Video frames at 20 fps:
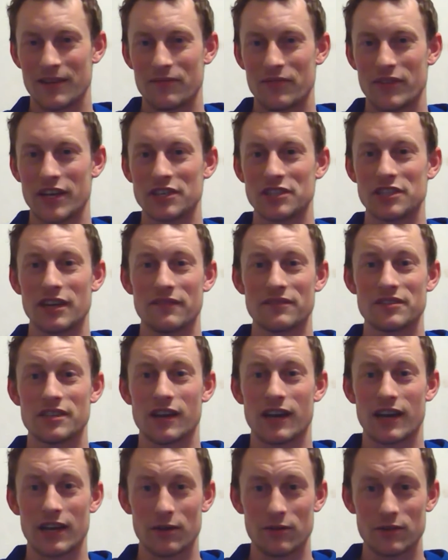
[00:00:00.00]
That
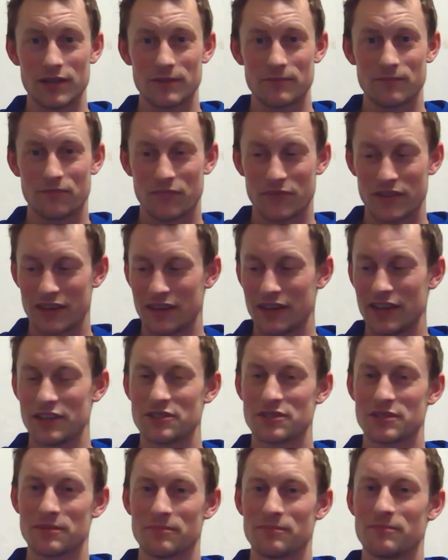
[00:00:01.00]
GFCI outlet
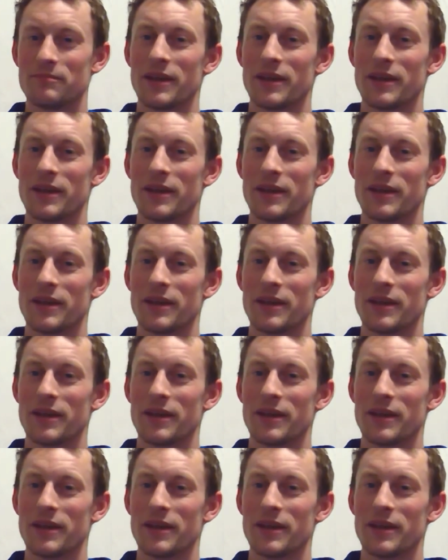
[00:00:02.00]
needs to